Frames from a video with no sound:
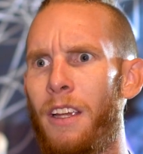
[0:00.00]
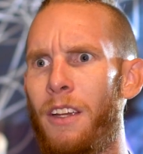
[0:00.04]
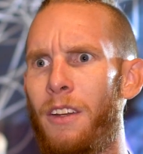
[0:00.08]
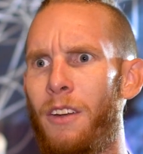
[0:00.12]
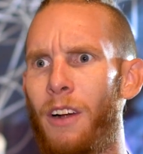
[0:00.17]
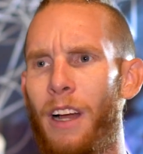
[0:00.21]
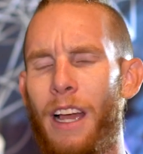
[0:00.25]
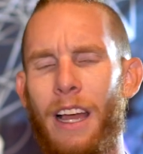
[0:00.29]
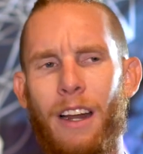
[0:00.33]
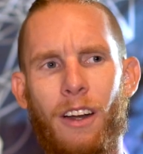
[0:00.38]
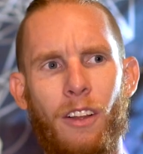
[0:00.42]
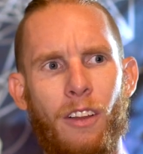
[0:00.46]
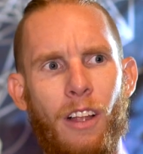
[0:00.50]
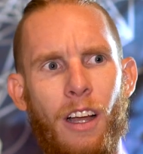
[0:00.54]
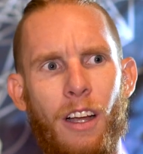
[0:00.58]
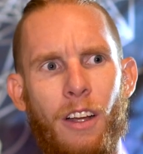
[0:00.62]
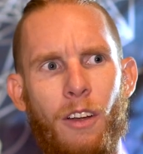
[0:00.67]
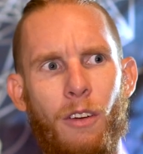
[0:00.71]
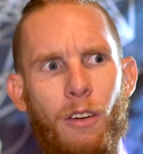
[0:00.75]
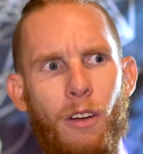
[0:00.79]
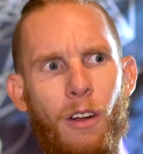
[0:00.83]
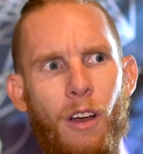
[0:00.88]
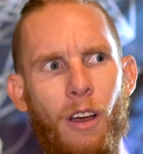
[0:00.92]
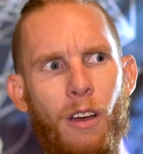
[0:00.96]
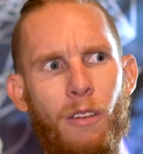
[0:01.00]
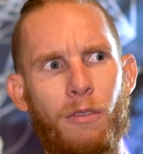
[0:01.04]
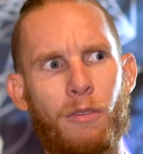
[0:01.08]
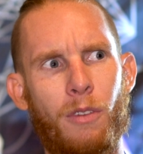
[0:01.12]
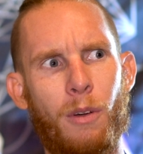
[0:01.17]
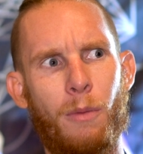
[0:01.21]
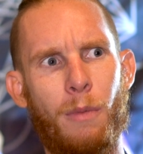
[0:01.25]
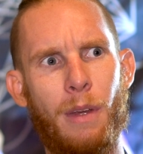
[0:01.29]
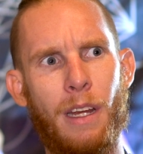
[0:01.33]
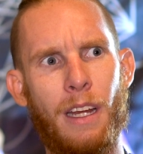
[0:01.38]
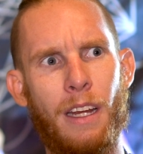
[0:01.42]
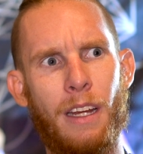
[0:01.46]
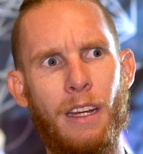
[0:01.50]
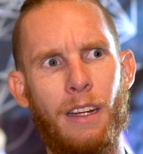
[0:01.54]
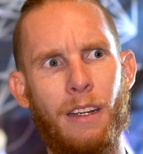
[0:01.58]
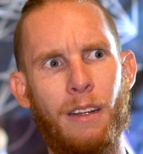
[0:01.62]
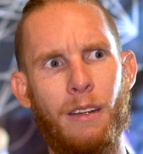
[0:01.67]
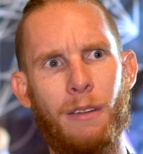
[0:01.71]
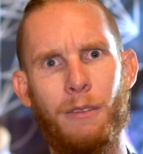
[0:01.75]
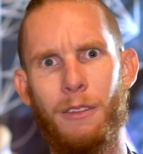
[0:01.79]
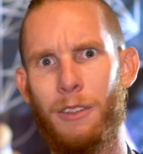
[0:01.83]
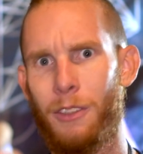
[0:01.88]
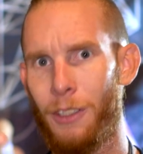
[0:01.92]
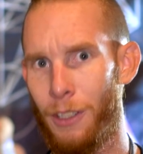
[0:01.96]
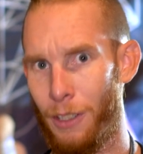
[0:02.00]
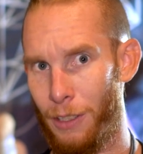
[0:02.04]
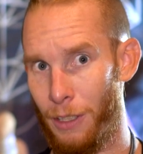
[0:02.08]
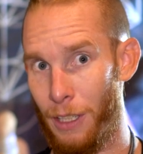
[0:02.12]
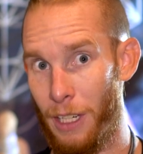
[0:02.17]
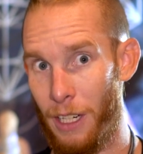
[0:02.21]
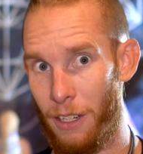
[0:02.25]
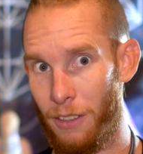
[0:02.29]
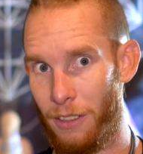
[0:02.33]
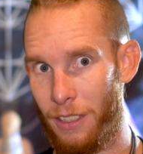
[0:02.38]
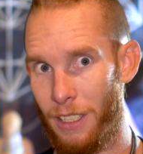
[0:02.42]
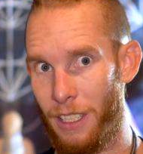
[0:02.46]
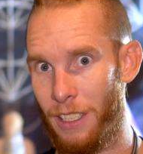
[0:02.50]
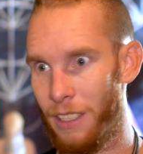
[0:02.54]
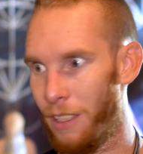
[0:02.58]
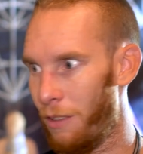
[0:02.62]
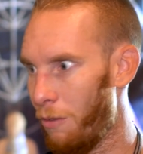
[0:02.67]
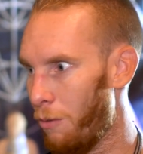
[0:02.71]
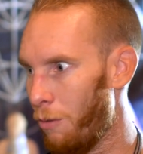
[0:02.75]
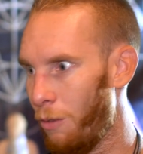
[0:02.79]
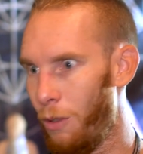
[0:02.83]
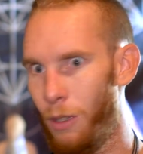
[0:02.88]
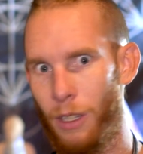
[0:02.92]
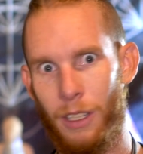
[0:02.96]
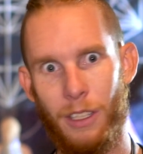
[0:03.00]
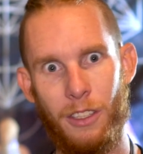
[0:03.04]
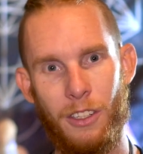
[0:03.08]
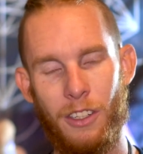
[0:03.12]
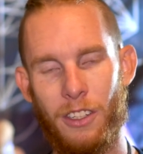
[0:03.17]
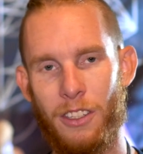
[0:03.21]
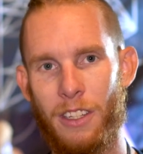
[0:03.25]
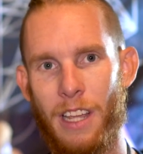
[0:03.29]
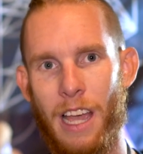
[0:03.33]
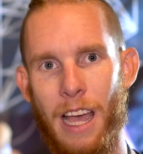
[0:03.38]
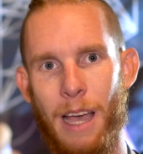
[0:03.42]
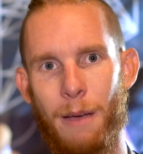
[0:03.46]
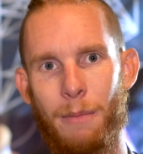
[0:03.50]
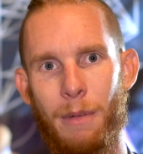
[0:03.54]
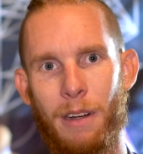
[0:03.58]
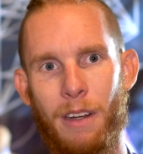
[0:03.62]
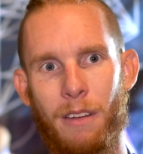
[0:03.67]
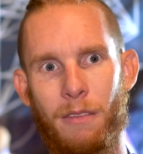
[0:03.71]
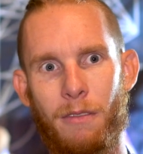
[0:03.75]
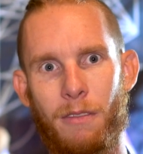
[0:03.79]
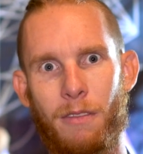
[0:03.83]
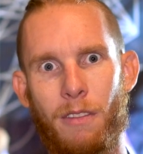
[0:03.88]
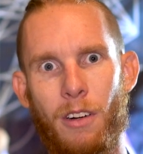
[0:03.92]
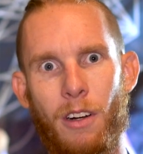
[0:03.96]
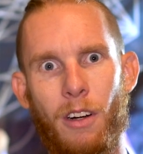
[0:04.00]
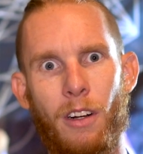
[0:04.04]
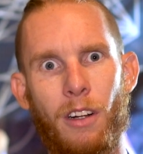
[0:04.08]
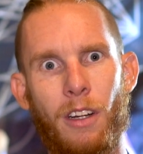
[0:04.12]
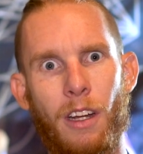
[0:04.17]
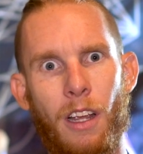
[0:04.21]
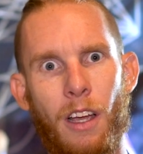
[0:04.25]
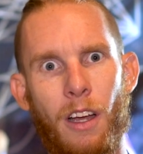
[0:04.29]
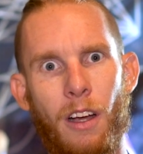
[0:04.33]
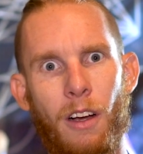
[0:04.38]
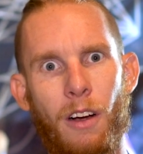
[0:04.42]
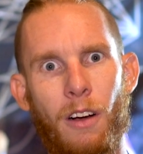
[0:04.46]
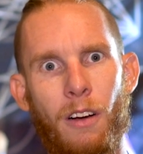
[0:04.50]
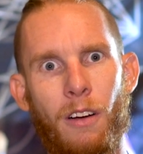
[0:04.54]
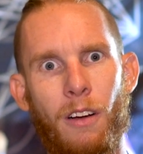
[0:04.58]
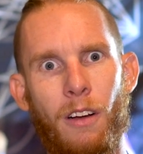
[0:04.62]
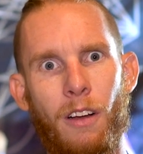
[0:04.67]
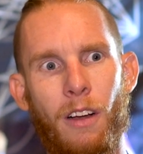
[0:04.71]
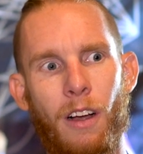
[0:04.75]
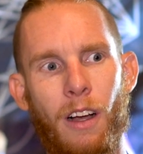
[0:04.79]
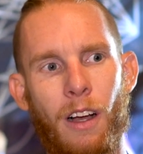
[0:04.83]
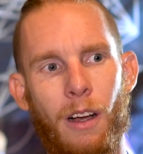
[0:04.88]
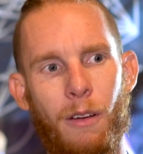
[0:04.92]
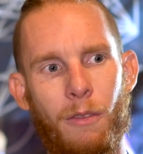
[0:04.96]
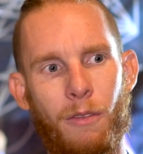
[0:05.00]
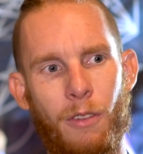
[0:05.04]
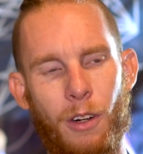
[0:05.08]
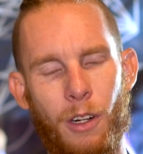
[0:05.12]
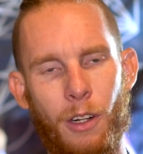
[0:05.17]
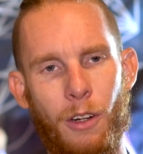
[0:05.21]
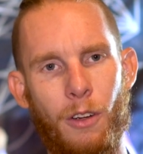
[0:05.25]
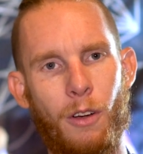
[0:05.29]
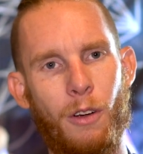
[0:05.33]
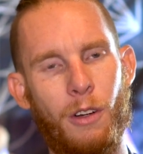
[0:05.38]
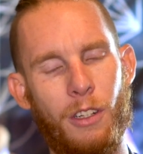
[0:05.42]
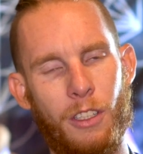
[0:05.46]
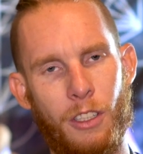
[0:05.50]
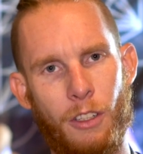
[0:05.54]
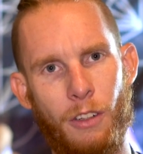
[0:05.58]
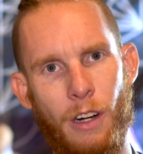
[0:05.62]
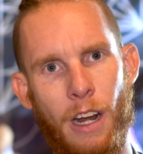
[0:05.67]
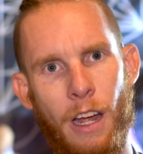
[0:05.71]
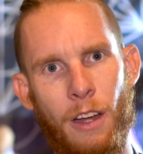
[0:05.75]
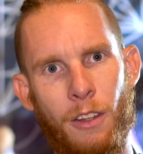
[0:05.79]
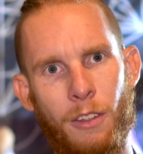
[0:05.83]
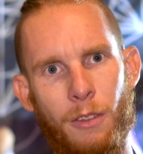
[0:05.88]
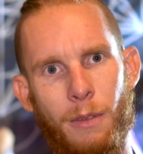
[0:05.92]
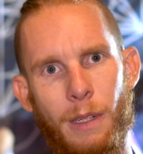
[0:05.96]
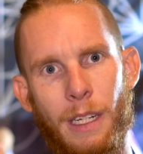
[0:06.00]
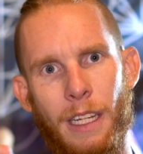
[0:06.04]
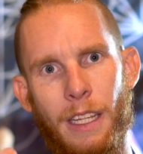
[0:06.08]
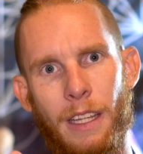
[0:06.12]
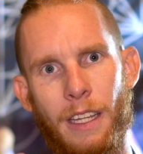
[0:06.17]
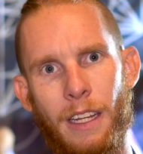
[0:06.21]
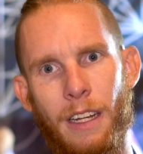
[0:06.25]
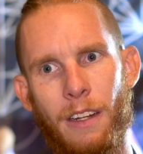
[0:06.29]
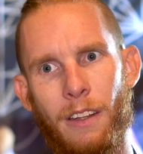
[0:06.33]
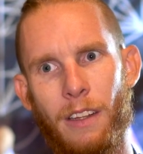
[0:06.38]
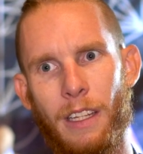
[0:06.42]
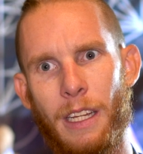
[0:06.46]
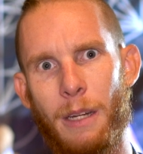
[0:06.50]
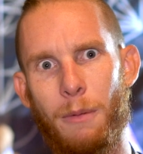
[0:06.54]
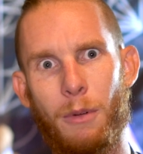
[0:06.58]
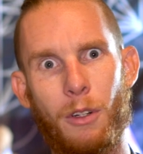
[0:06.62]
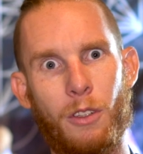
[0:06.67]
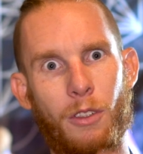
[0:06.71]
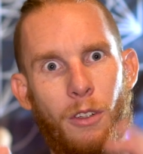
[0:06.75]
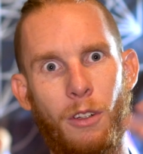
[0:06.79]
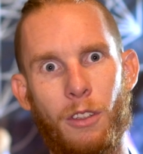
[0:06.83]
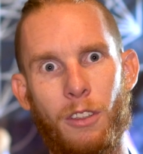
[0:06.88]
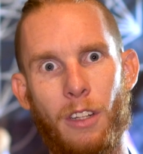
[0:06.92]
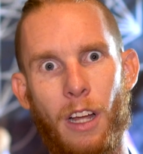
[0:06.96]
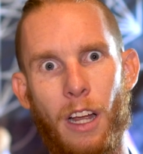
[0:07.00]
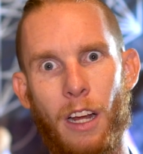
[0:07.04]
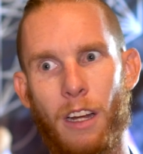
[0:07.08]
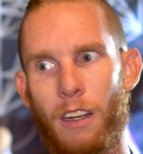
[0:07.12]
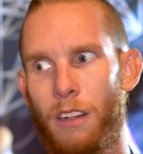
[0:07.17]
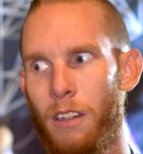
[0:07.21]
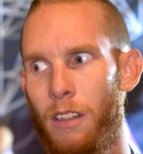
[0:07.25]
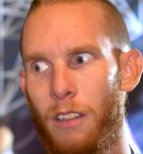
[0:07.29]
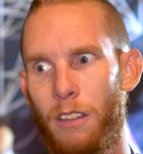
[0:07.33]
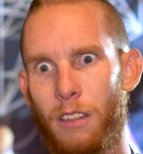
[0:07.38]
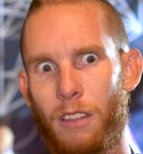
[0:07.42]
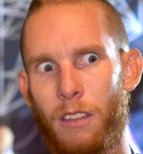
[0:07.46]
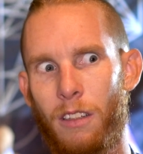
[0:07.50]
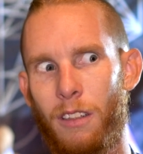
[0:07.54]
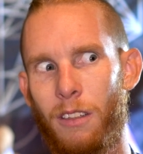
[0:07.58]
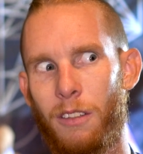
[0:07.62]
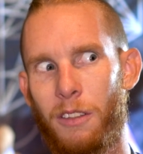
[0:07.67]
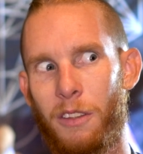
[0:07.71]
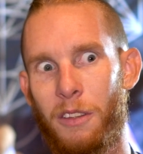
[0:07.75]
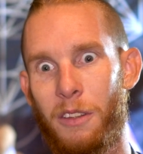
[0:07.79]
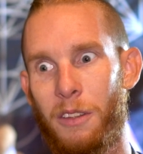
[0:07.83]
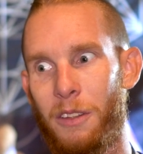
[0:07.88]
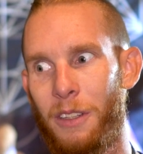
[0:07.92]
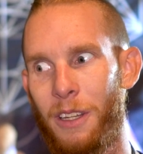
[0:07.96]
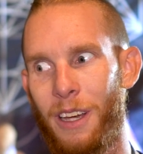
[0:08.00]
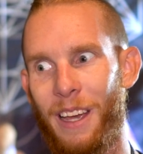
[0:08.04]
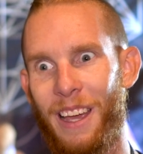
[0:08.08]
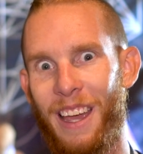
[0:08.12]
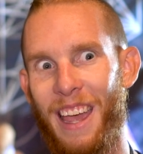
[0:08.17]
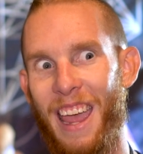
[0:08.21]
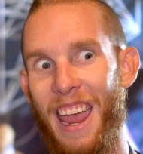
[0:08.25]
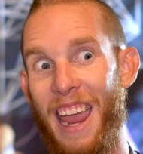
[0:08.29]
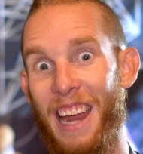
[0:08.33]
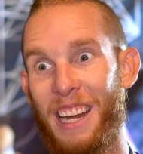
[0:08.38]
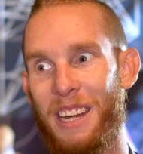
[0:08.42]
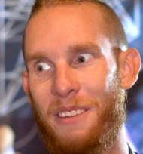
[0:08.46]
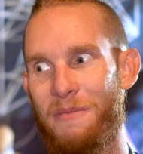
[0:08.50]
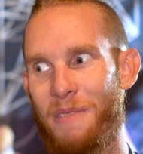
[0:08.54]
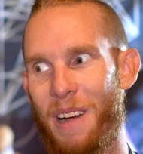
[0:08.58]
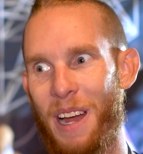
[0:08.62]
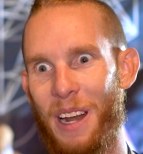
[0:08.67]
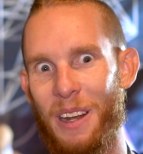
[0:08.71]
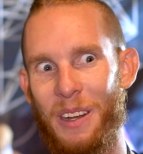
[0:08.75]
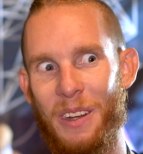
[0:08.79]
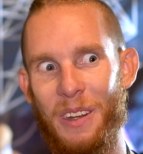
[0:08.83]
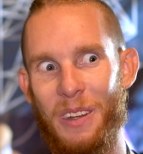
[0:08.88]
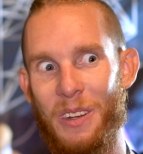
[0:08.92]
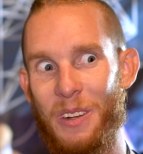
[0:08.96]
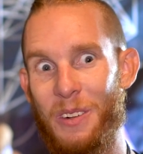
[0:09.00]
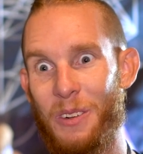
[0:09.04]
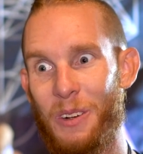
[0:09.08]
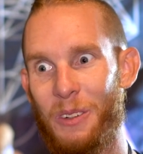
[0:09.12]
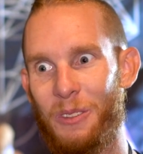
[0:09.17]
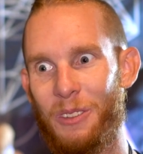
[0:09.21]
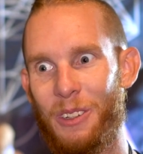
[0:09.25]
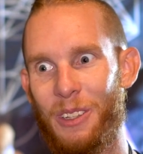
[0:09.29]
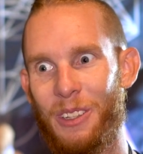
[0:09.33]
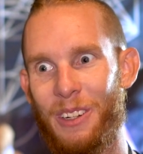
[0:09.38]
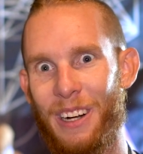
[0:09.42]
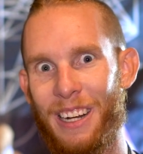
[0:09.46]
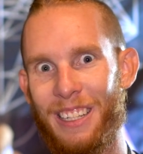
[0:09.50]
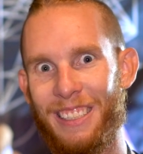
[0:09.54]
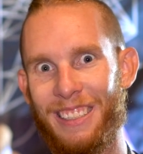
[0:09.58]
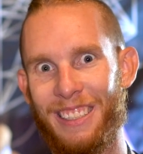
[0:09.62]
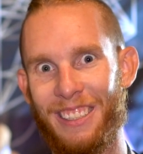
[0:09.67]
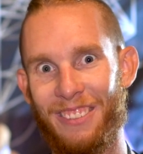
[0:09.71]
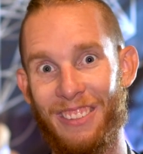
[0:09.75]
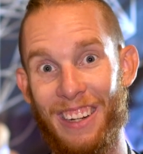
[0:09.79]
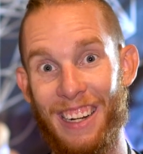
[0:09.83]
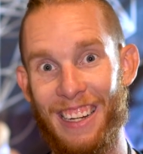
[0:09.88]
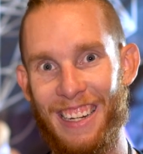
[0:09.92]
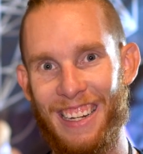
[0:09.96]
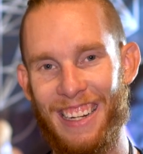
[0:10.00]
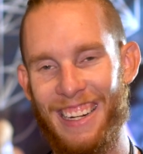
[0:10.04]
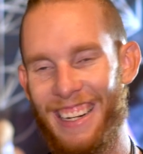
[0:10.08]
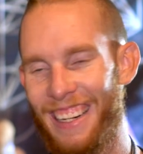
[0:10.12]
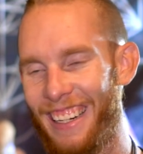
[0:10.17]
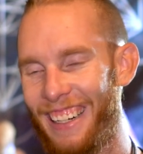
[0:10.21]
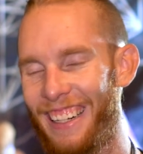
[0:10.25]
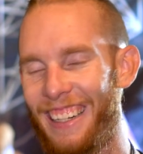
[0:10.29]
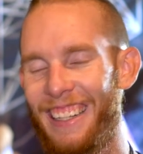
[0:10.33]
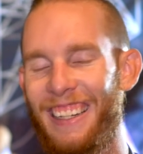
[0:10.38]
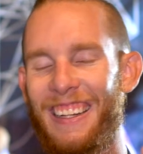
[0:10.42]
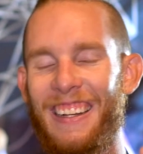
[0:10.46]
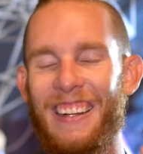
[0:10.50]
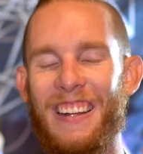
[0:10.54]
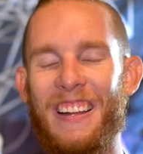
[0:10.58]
I had a lot going on for me during Leo season. What just happened in Virgo? Virgo always grounds me, and then Libra is always like, the heck am I doing for the rest of my year?